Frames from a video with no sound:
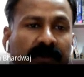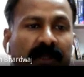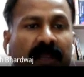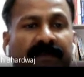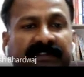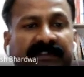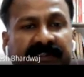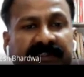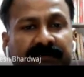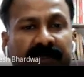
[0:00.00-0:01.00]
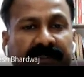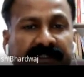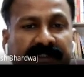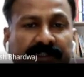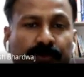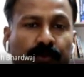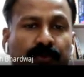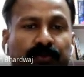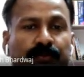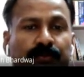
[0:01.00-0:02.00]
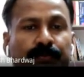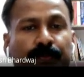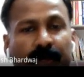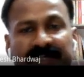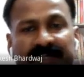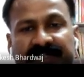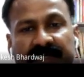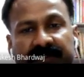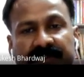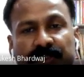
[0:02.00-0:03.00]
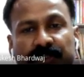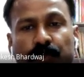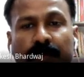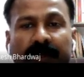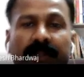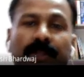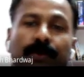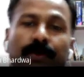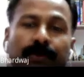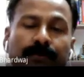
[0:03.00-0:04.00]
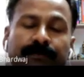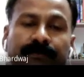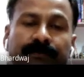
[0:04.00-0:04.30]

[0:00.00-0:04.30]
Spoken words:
If a system contains 2 point charges Q1 and Q2,